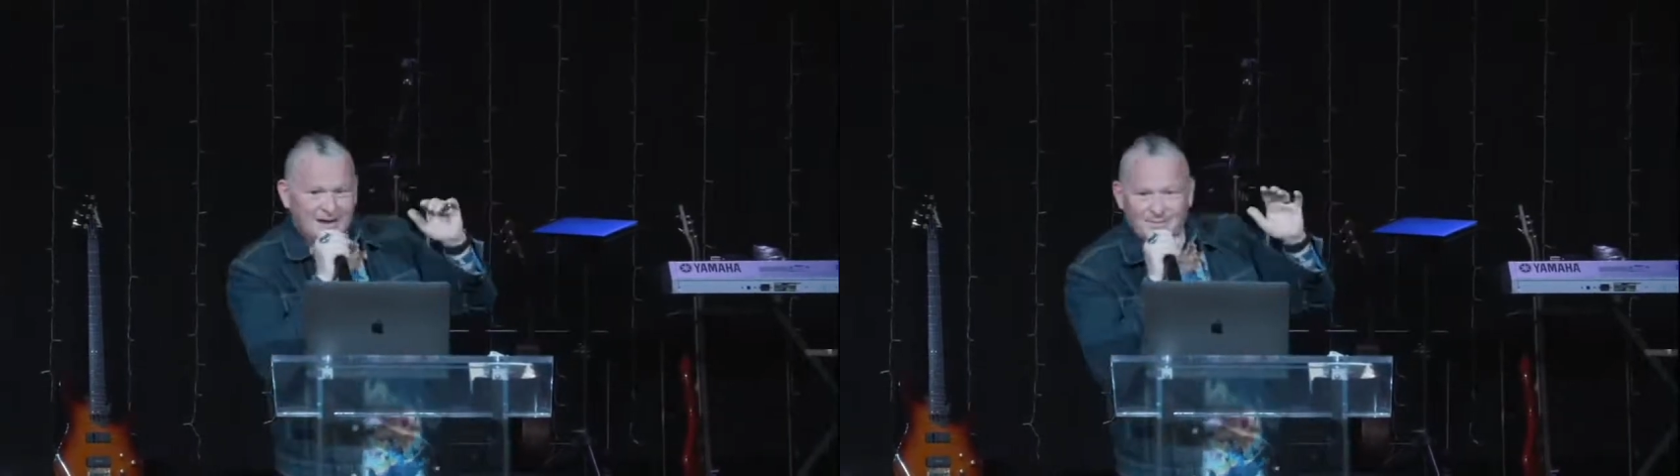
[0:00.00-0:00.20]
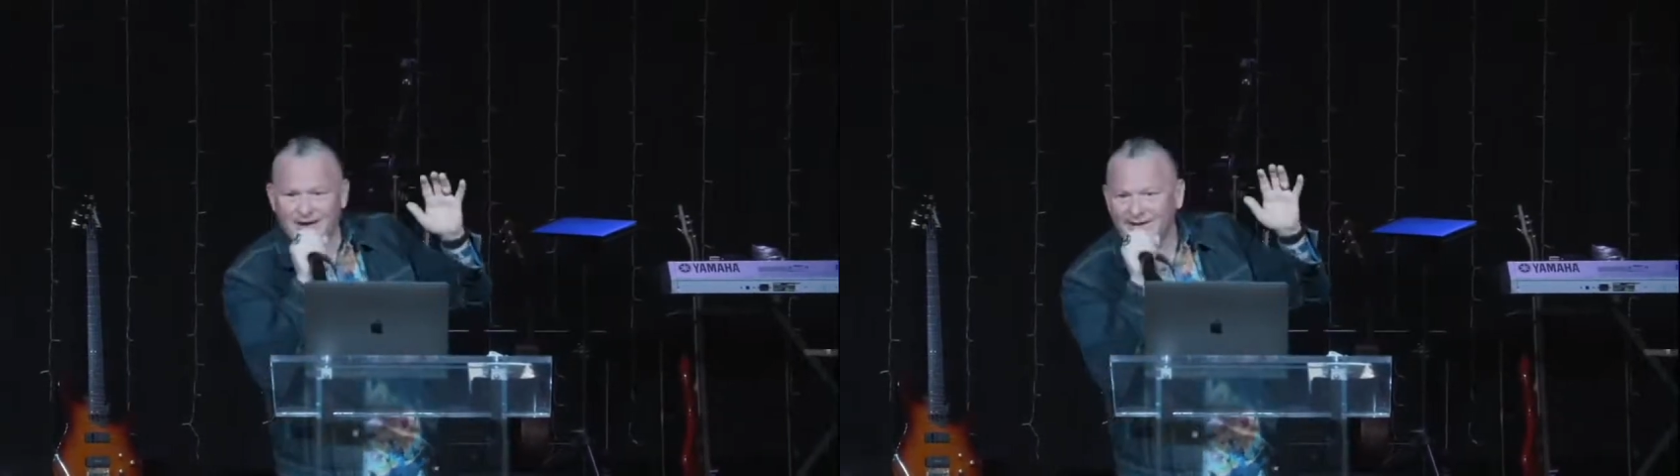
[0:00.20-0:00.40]

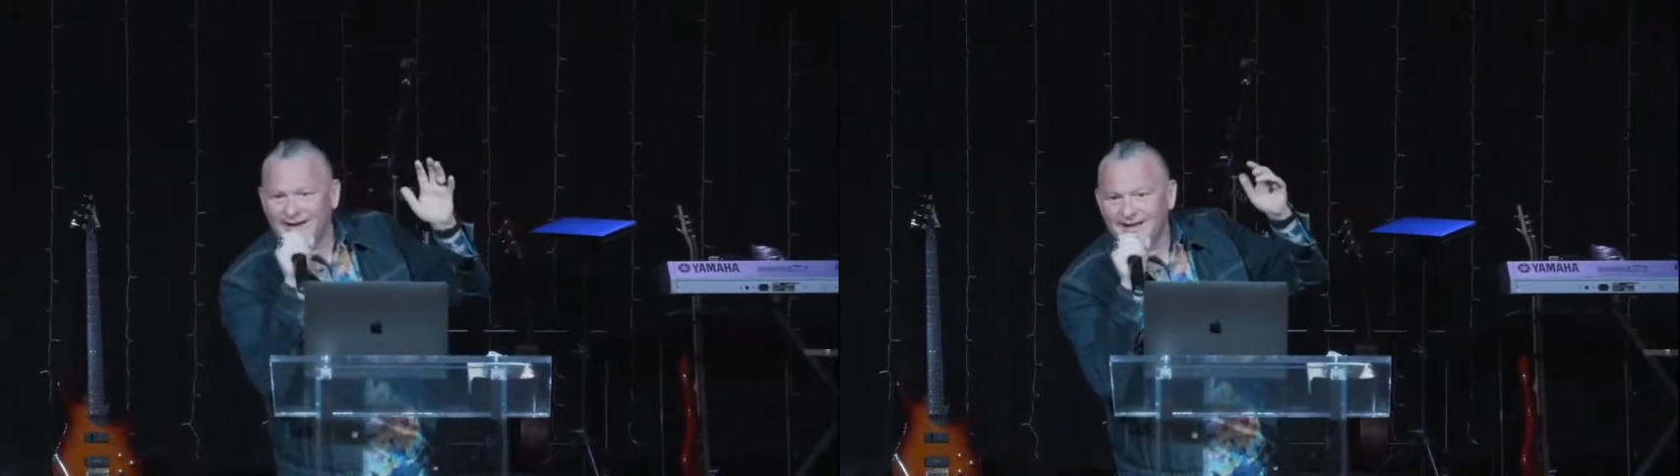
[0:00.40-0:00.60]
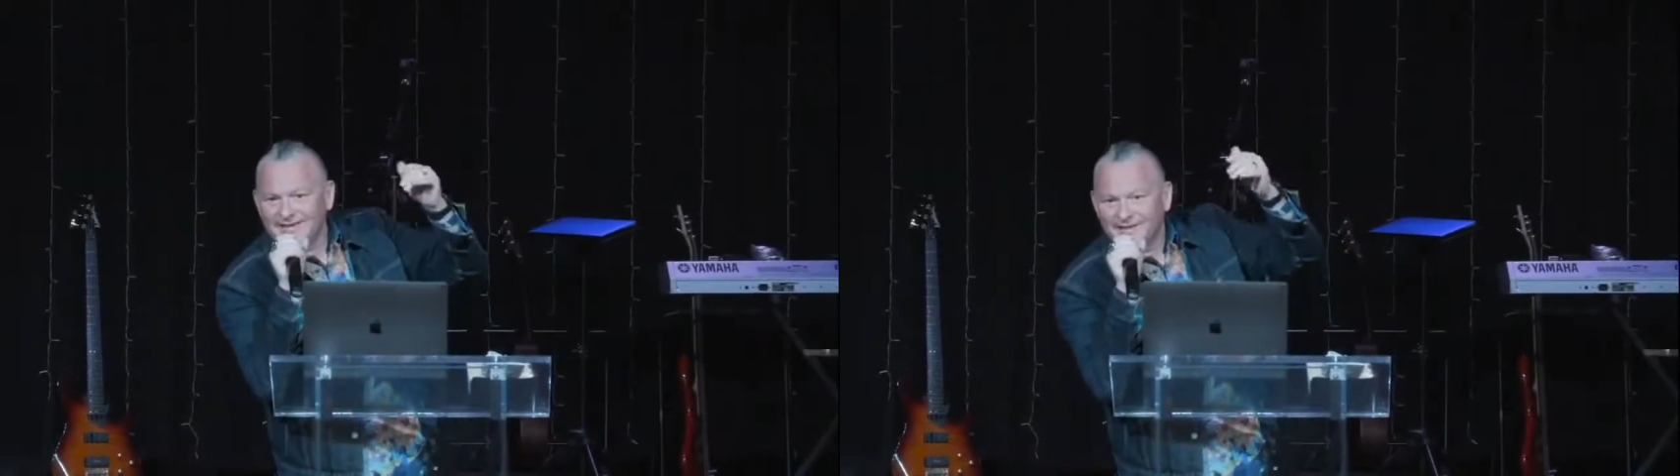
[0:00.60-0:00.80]
Come on, I'm going
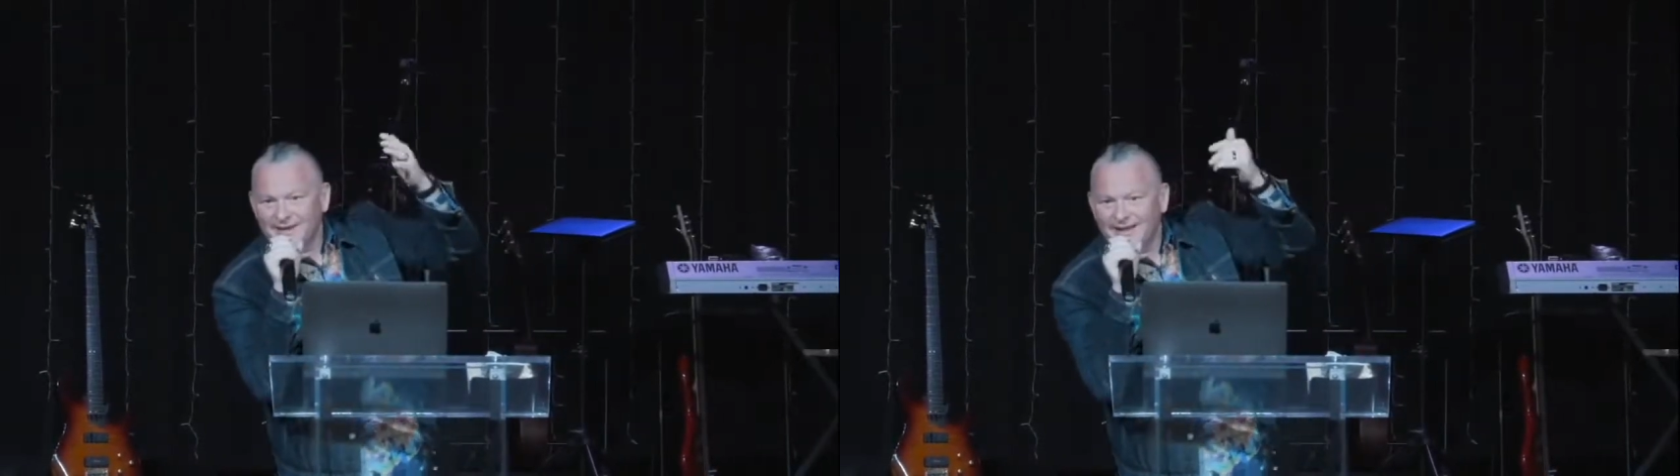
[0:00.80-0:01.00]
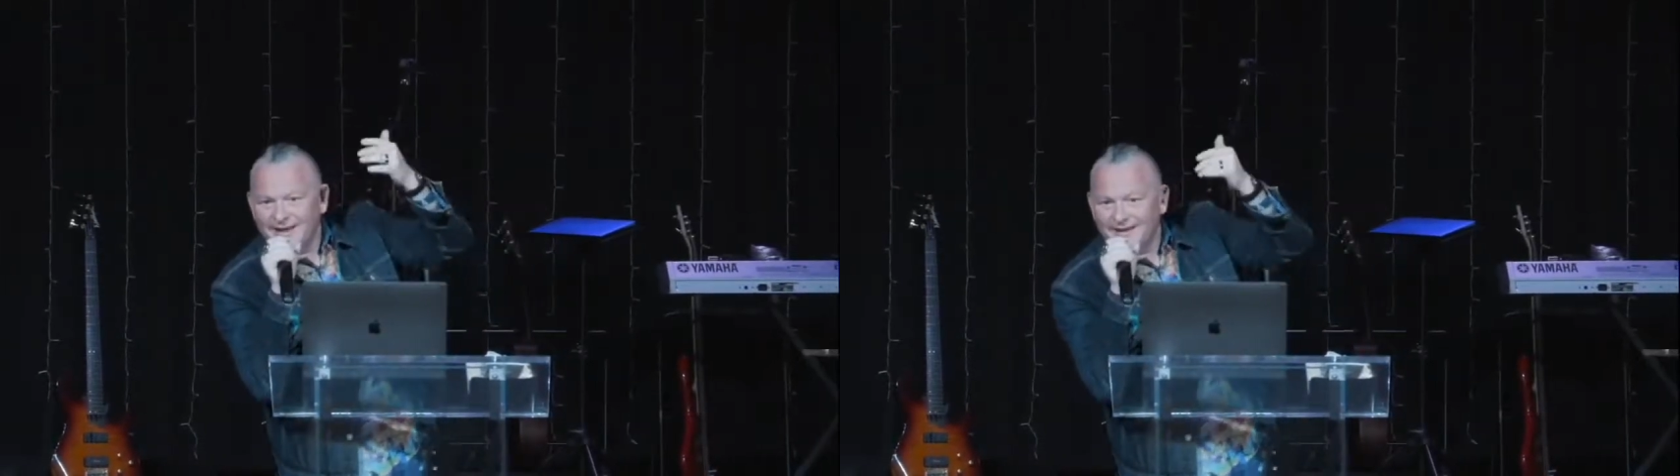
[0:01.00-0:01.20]
to get some
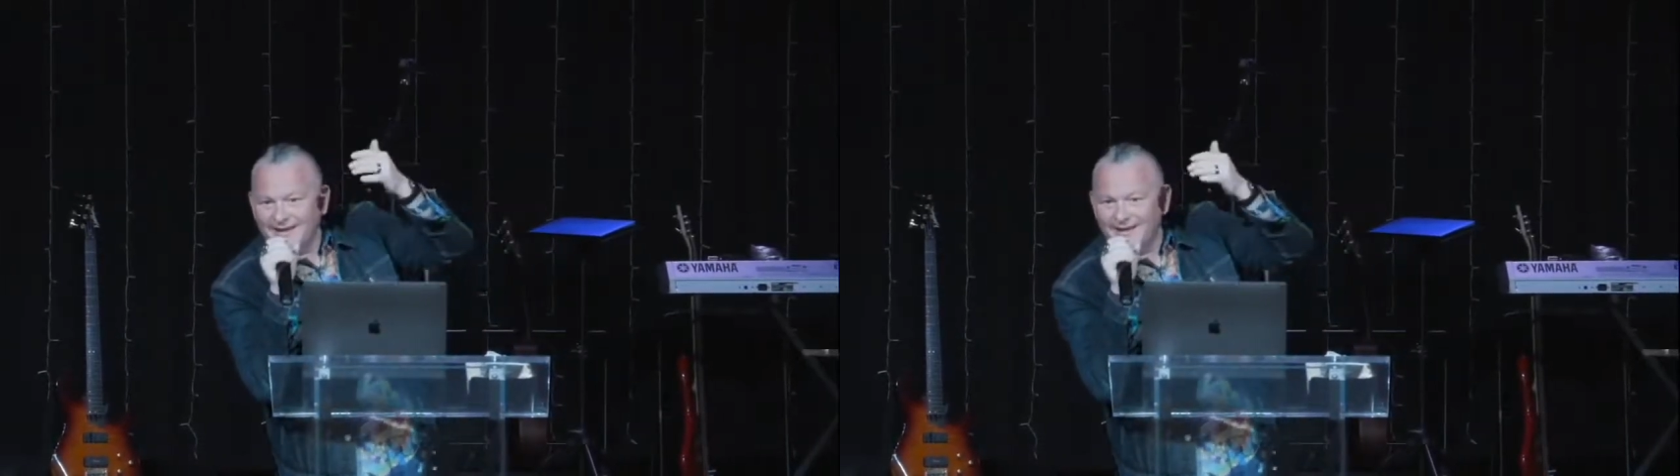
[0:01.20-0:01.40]
of that.